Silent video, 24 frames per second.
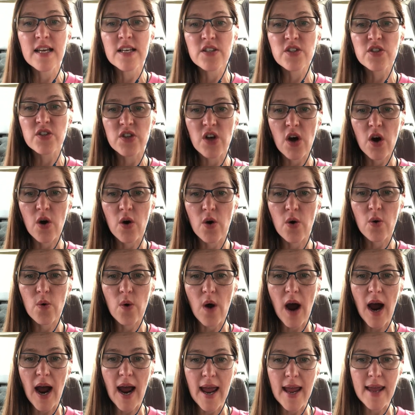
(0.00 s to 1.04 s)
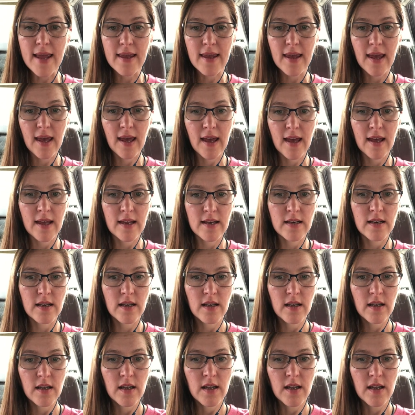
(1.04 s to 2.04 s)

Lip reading: So I can